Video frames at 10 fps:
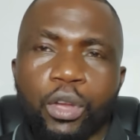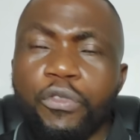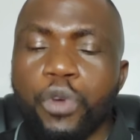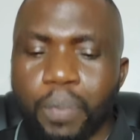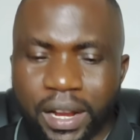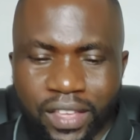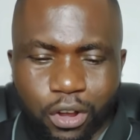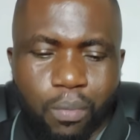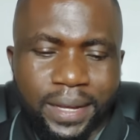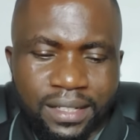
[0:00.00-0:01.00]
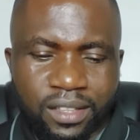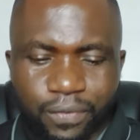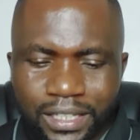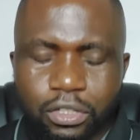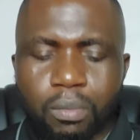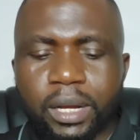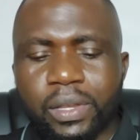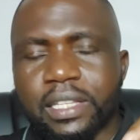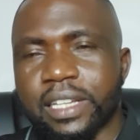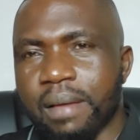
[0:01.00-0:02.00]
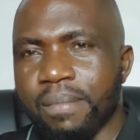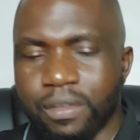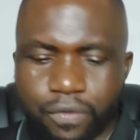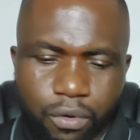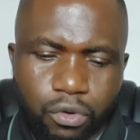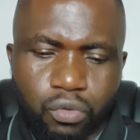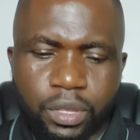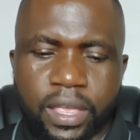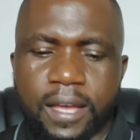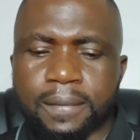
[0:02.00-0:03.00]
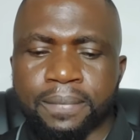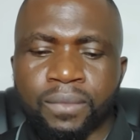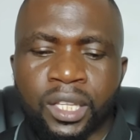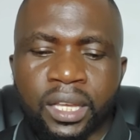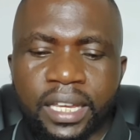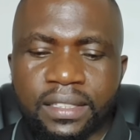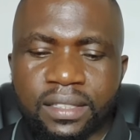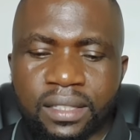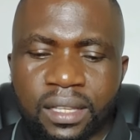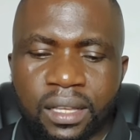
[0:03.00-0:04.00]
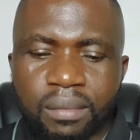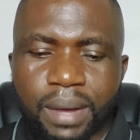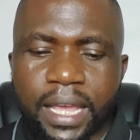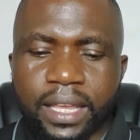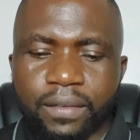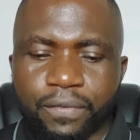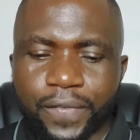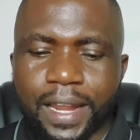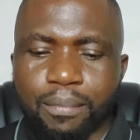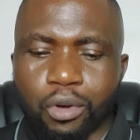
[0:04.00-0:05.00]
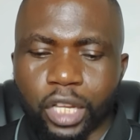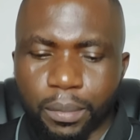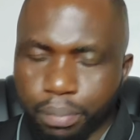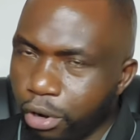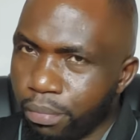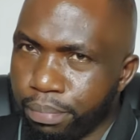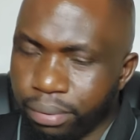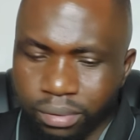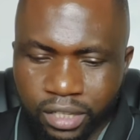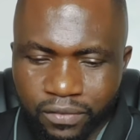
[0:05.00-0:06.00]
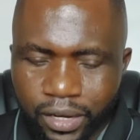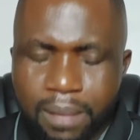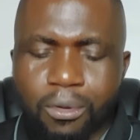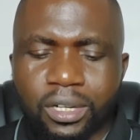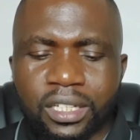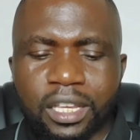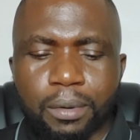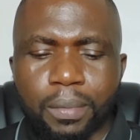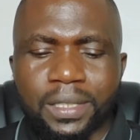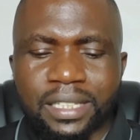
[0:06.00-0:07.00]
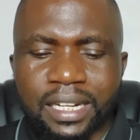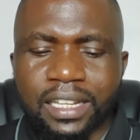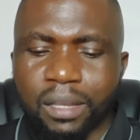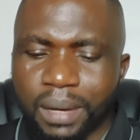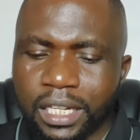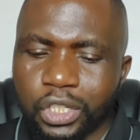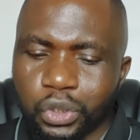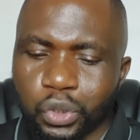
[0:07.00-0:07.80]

Now, if you open the comments, the first comment which is coming to me there is by Philemon Kiprop. Philemon Kiprop is telling Kimani